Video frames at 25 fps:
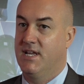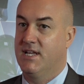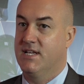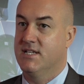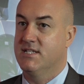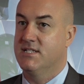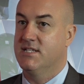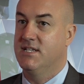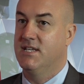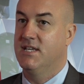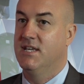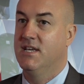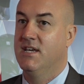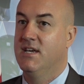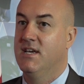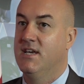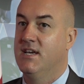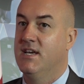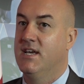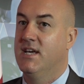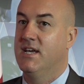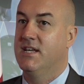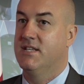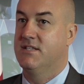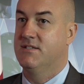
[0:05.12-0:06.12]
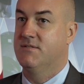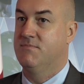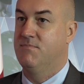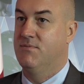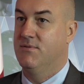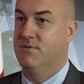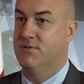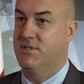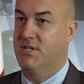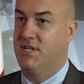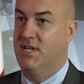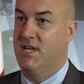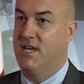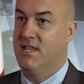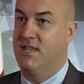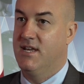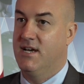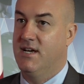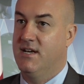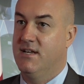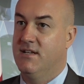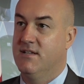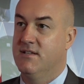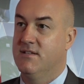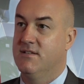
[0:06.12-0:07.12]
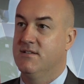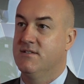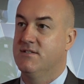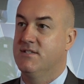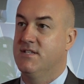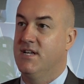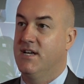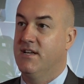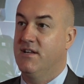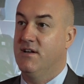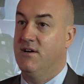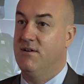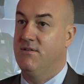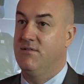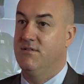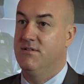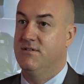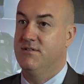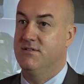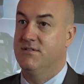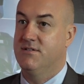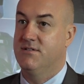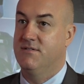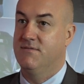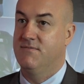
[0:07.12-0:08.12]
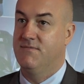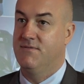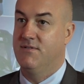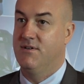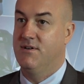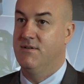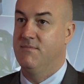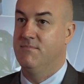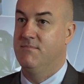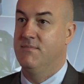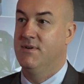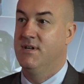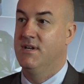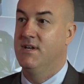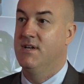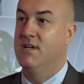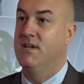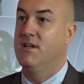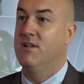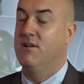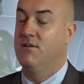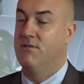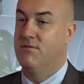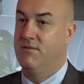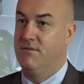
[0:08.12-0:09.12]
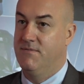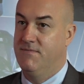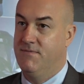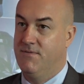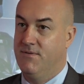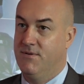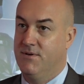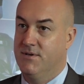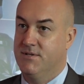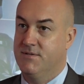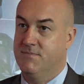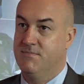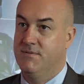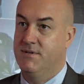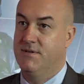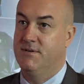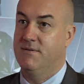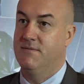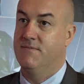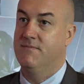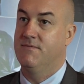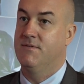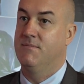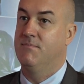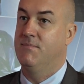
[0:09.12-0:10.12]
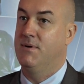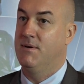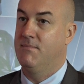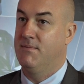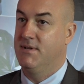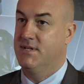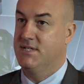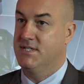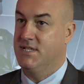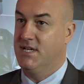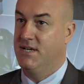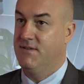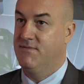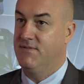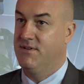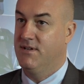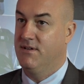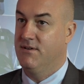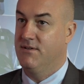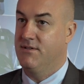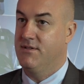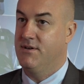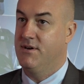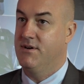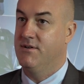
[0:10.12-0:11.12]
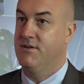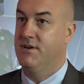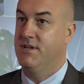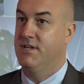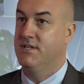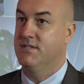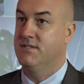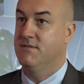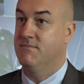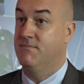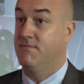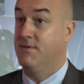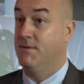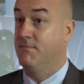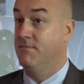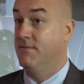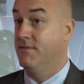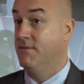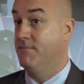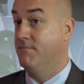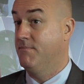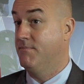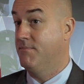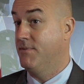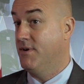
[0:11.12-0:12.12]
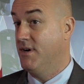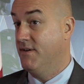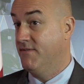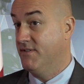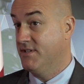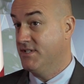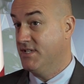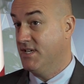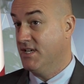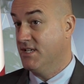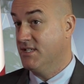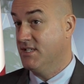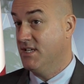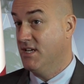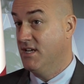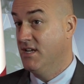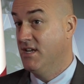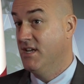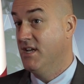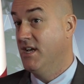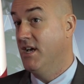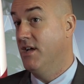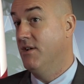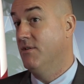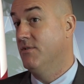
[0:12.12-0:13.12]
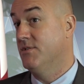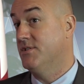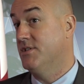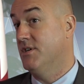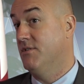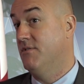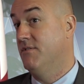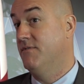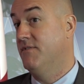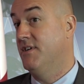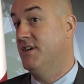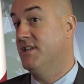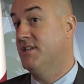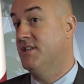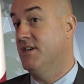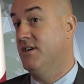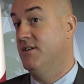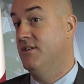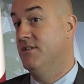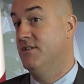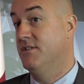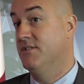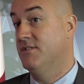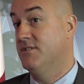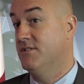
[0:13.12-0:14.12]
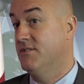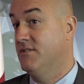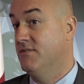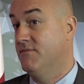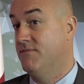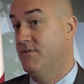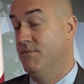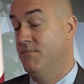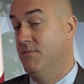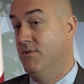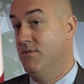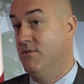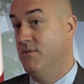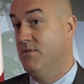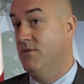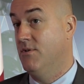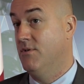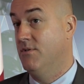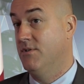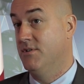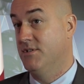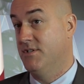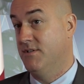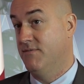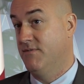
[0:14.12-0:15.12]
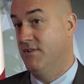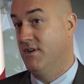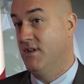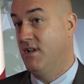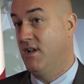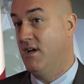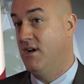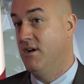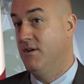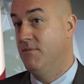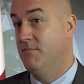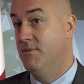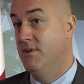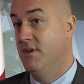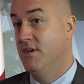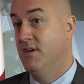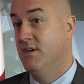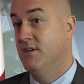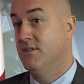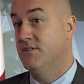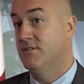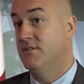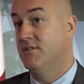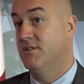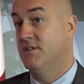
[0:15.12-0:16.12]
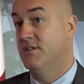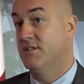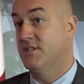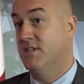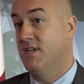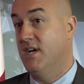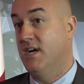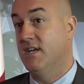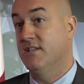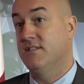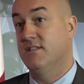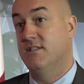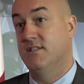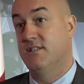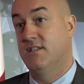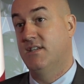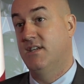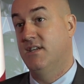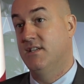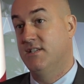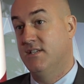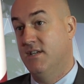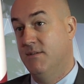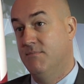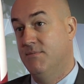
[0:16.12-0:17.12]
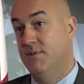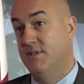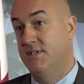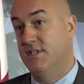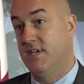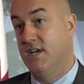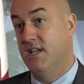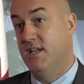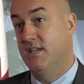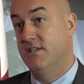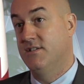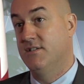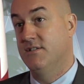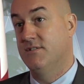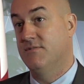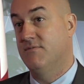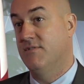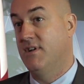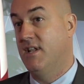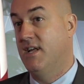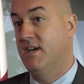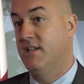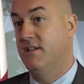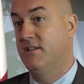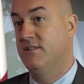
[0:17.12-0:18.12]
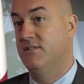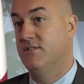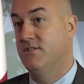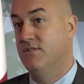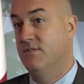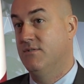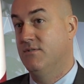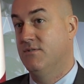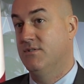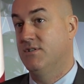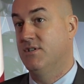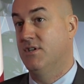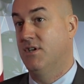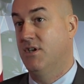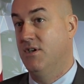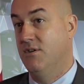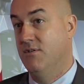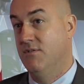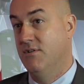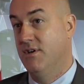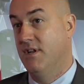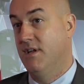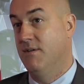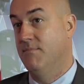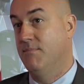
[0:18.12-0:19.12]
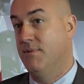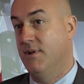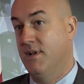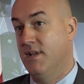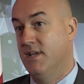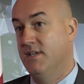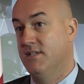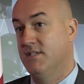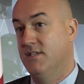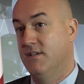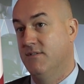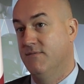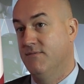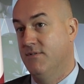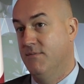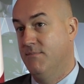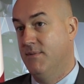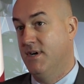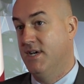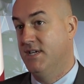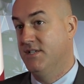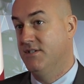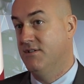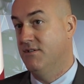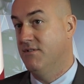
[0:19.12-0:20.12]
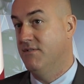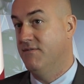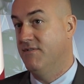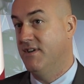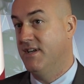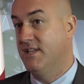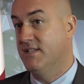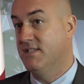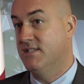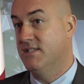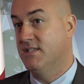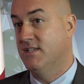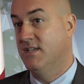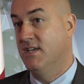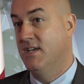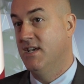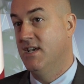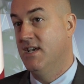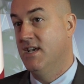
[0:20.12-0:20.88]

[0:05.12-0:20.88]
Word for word: Legacy. It's brought together stakeholders from law enforcement, from public safety authorities and from the private sector, and also event owners from all corners of the globe to discuss the contemporary challenges related to security and policing for major events.